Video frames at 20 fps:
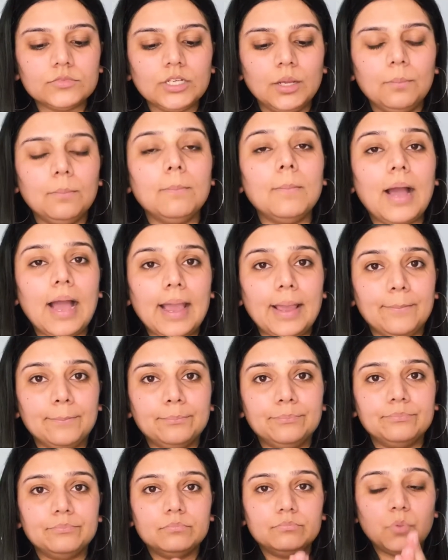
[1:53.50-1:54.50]
my
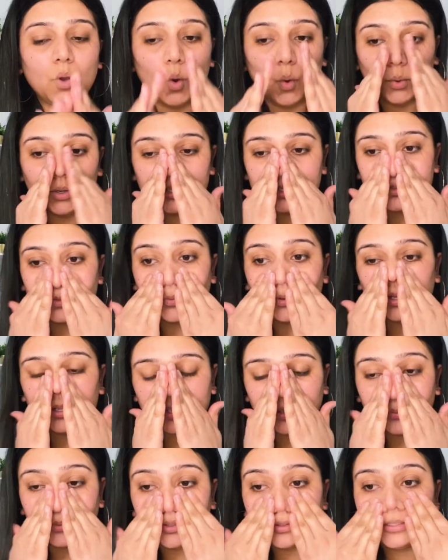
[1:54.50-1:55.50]
pores
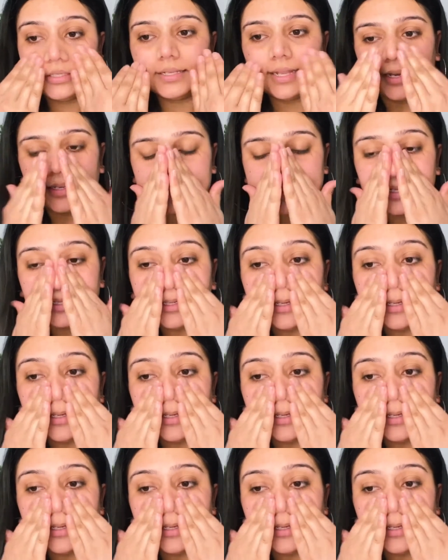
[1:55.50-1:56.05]
really nicely.